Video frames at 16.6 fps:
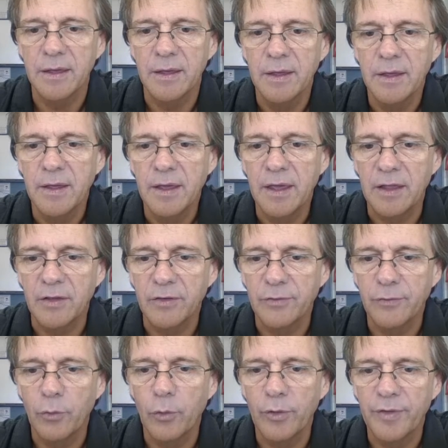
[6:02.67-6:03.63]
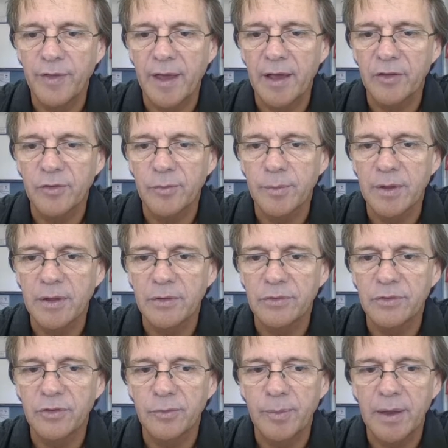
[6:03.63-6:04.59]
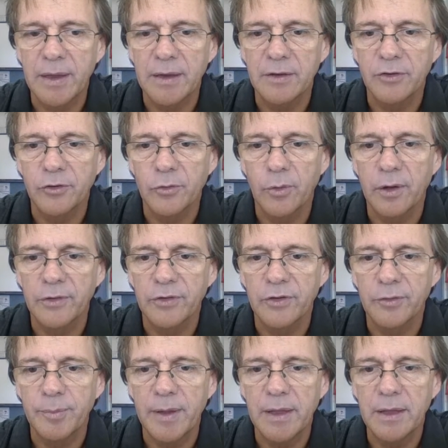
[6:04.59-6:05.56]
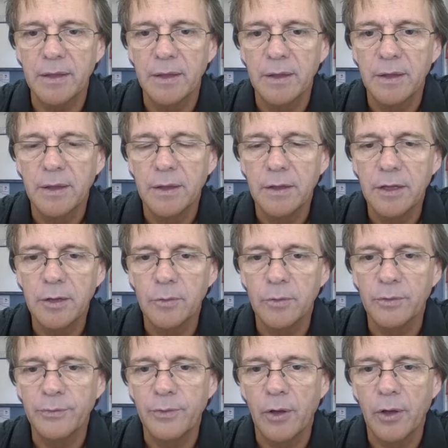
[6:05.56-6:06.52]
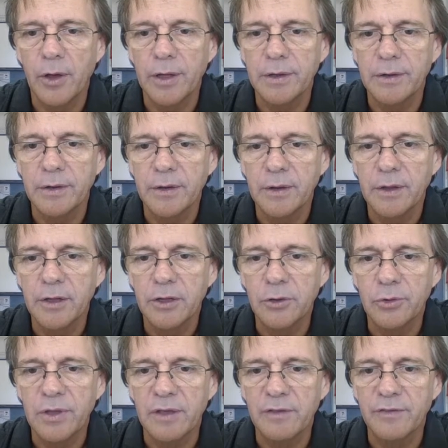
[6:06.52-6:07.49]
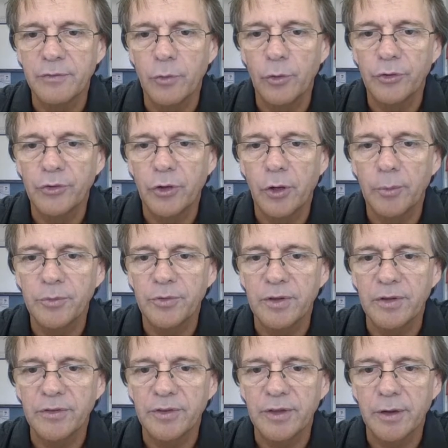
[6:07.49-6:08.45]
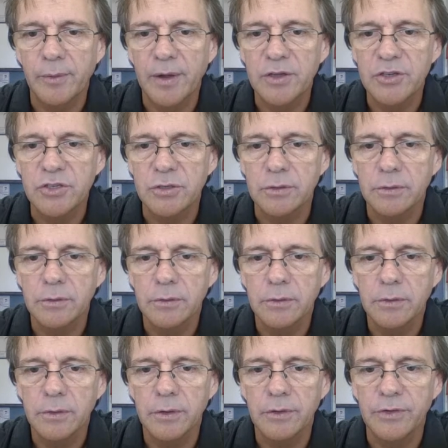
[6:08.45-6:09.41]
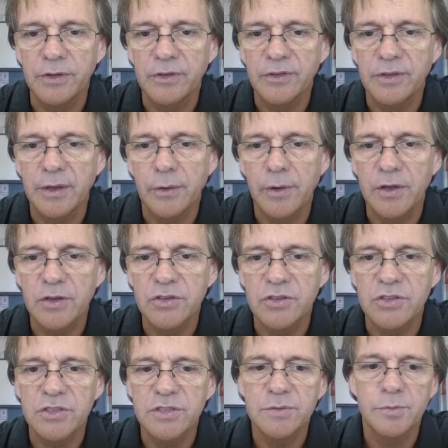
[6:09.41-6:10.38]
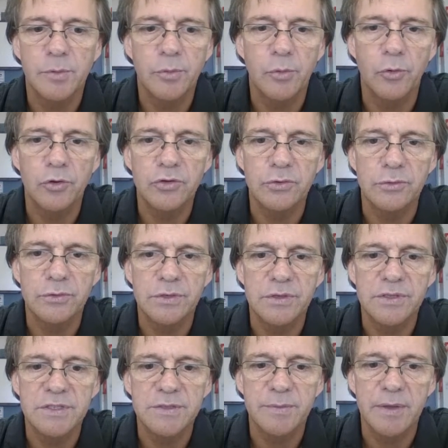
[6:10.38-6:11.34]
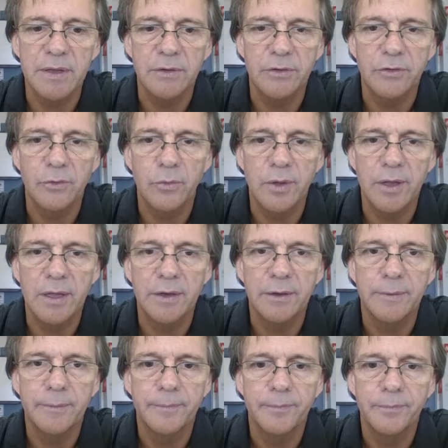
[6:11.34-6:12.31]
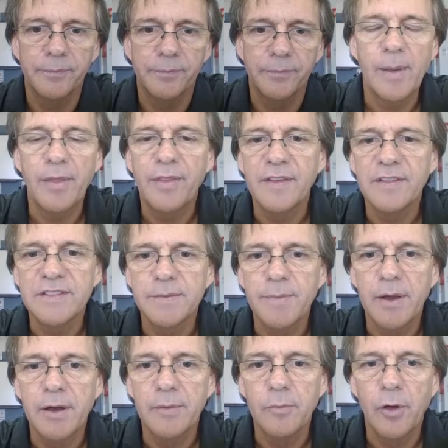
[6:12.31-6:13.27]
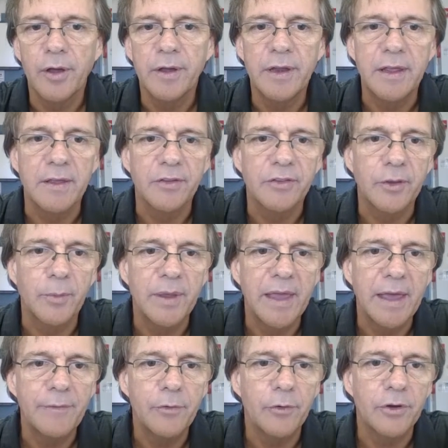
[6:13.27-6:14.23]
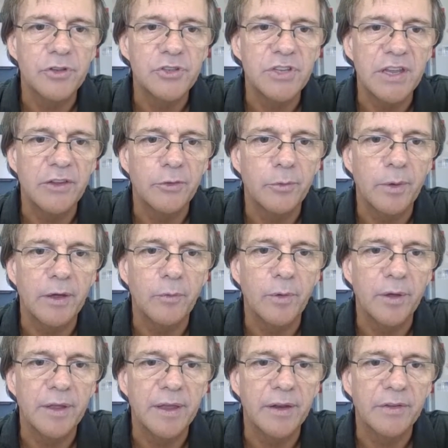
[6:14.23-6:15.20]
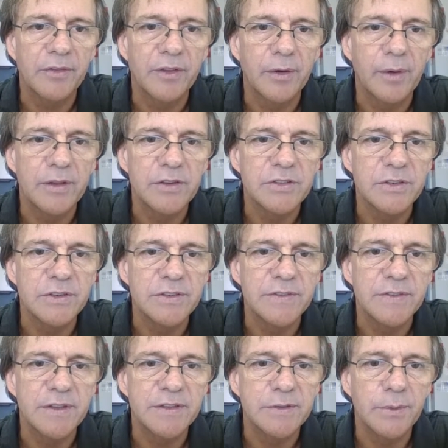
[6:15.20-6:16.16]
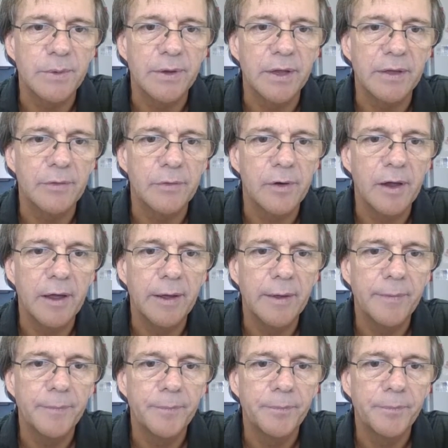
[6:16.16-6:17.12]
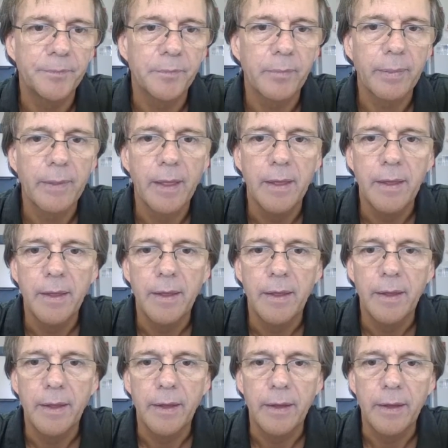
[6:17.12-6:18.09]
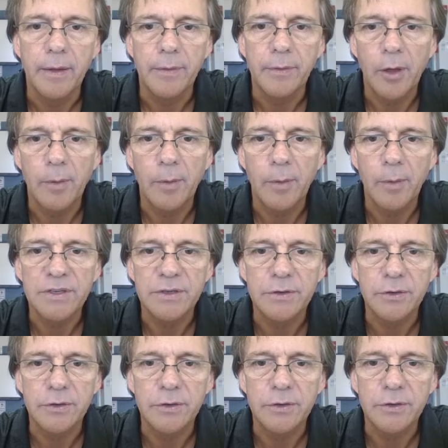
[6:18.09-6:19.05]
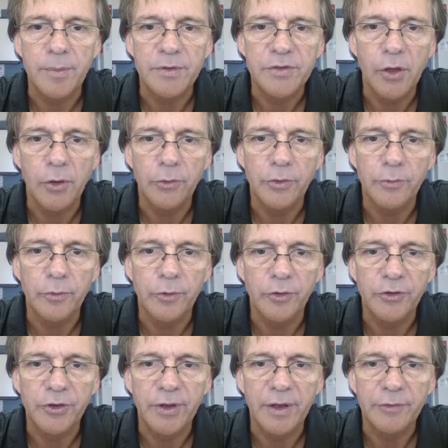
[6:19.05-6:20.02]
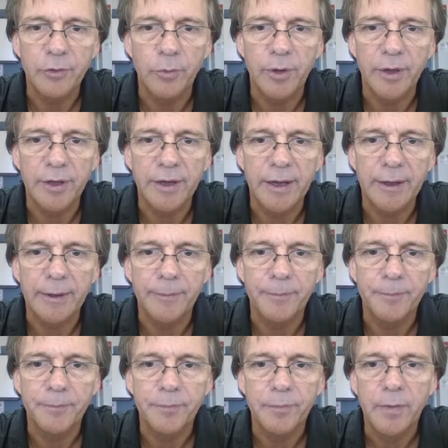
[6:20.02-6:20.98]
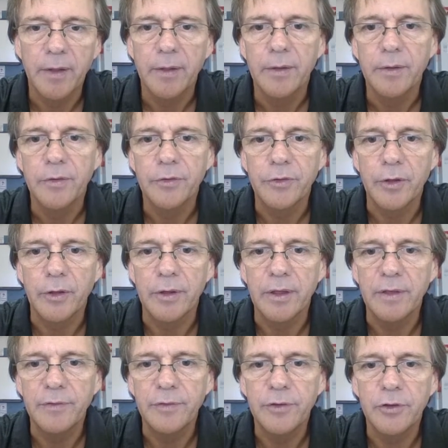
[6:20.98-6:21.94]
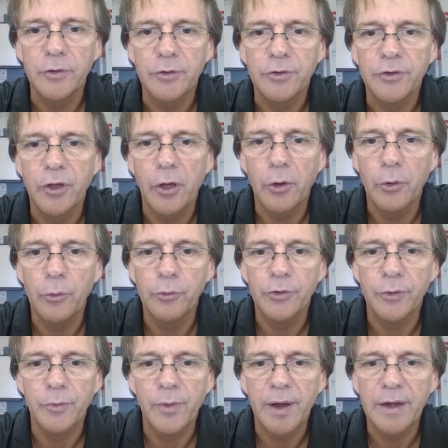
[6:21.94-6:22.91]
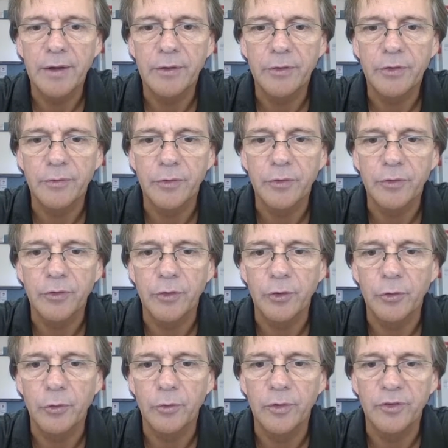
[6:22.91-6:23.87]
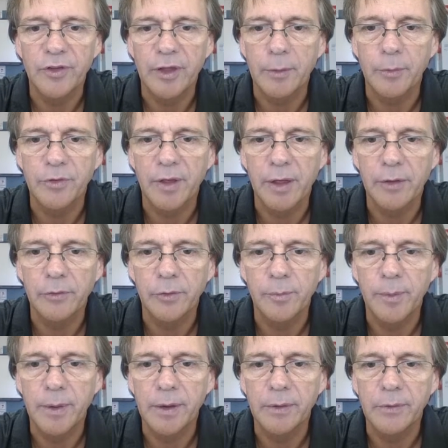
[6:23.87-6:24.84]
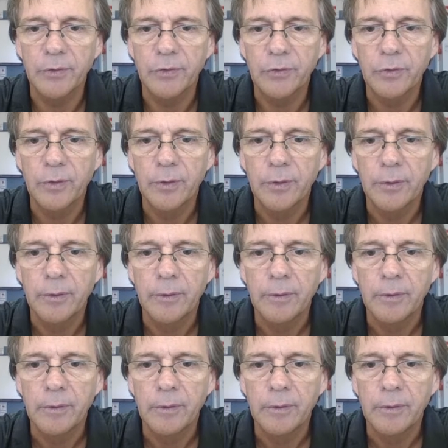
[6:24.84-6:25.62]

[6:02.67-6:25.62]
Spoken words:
here it's 4,000 because the speed is twice as big. You will find you'll get 4 times the acceleration, because acceleration is proportional to the speed squared. Now, some other things to bear in mind here. So we have got a cheats way of working out acceleration as v squared over r. Sometimes you won't be told the velocity, you'll have to work it out. So if you're told the radius of a circle, let's say it was 100 metres,